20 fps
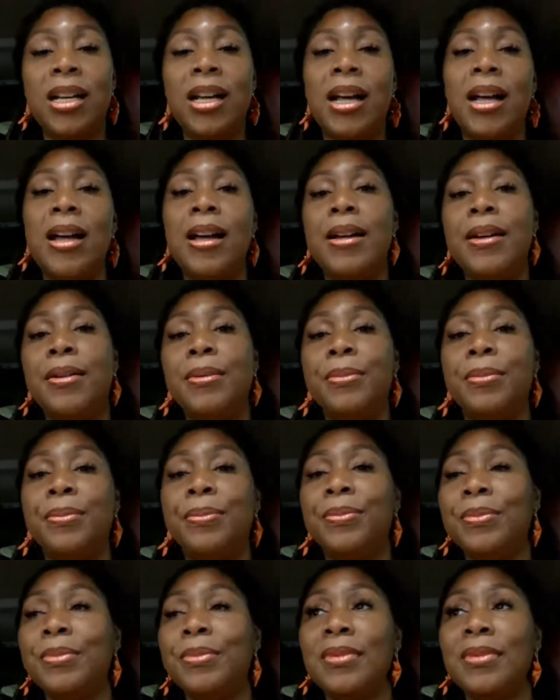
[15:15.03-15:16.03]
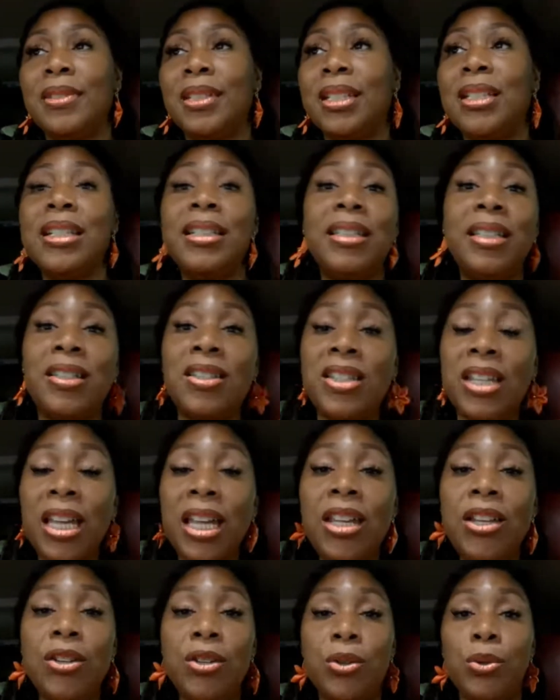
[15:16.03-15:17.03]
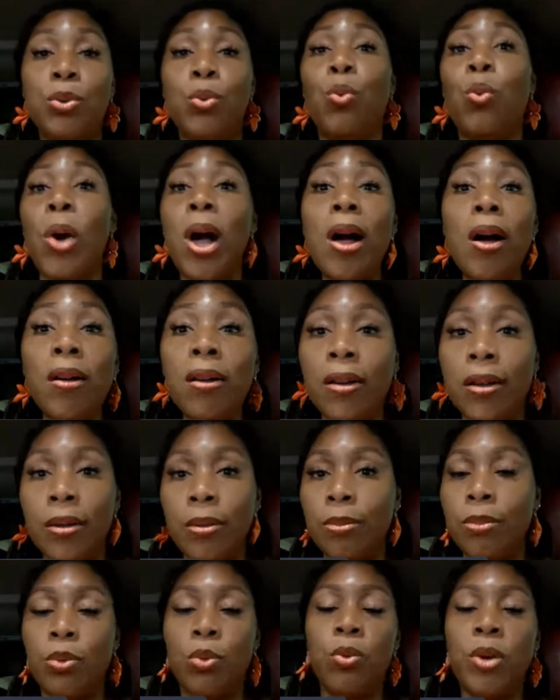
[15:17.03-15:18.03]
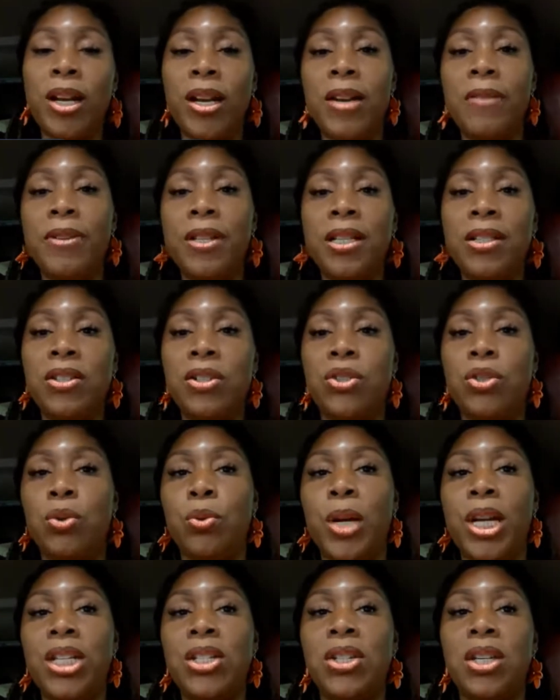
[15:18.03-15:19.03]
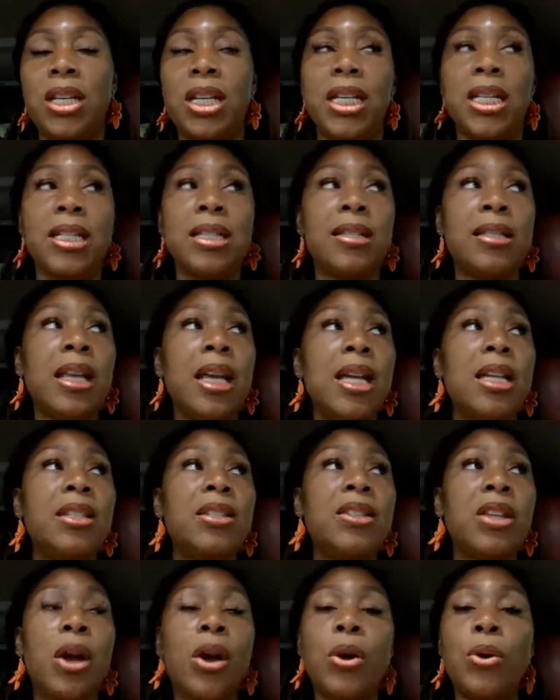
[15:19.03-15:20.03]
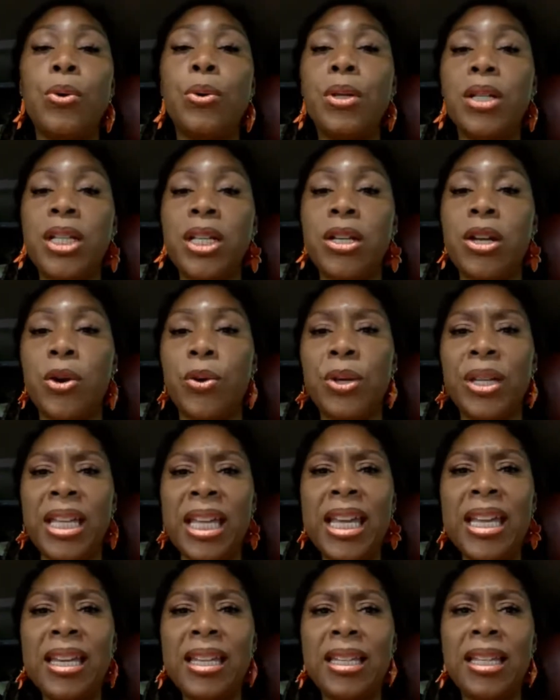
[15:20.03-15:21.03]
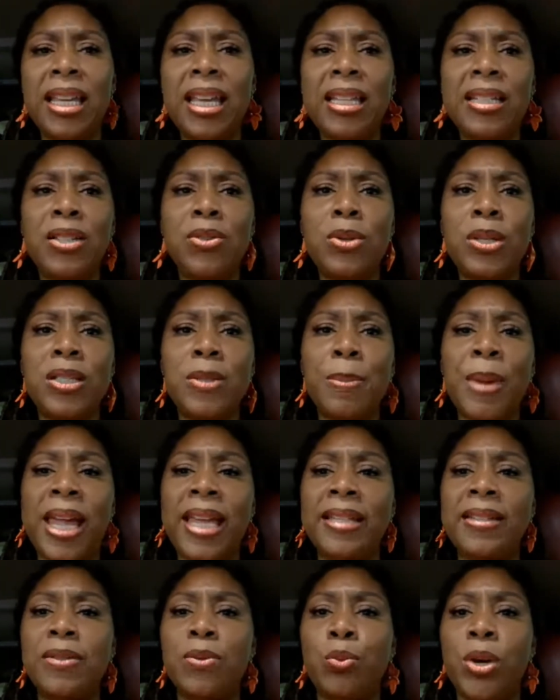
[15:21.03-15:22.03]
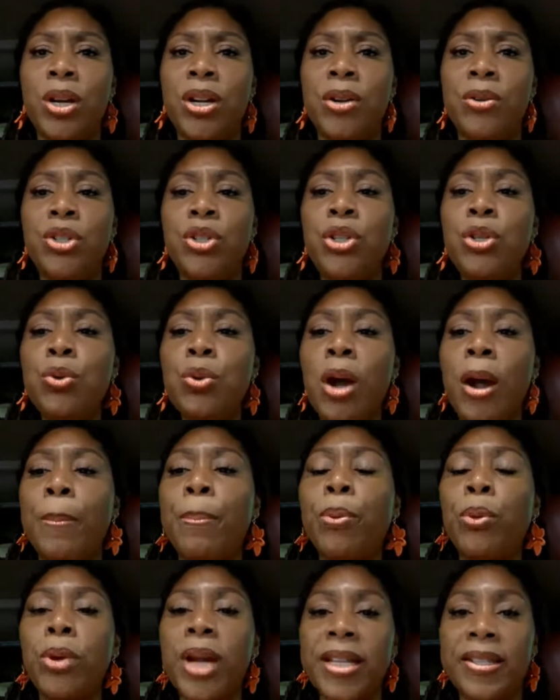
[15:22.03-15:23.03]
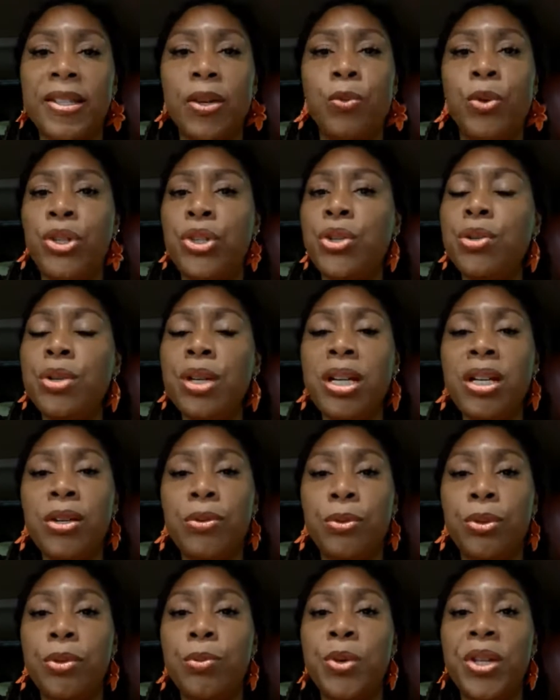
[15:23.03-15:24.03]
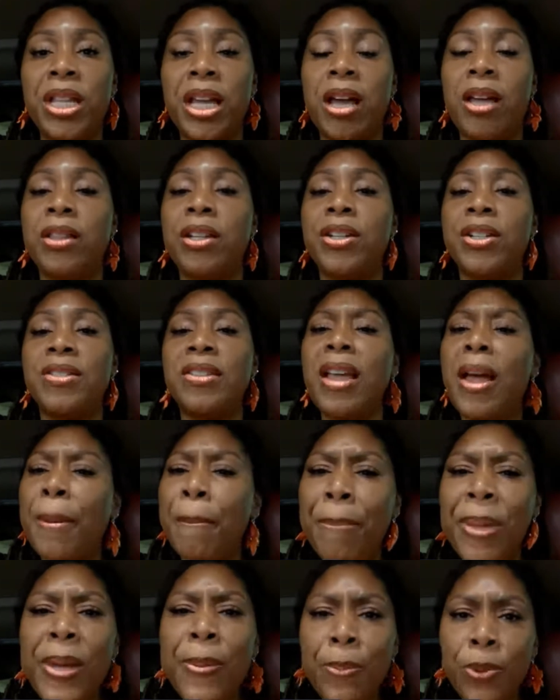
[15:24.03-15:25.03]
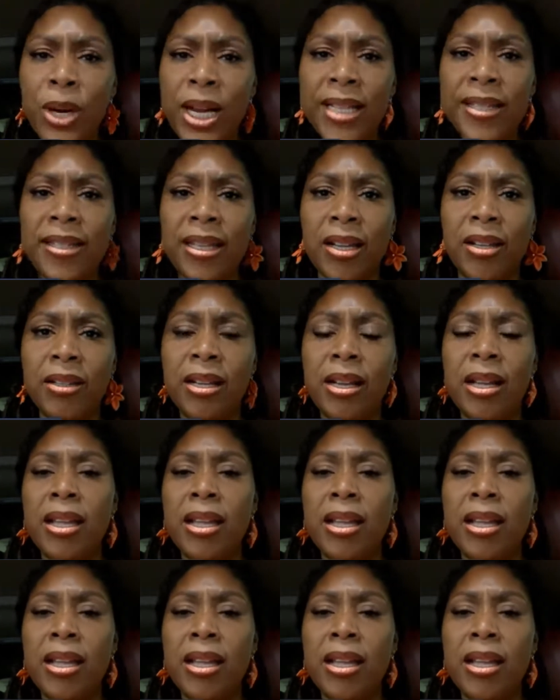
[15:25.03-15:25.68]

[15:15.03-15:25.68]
Um, Good to see you. Welcome, whatever the situation is. So, get to a space where you are present. When you're in a room with others, be present.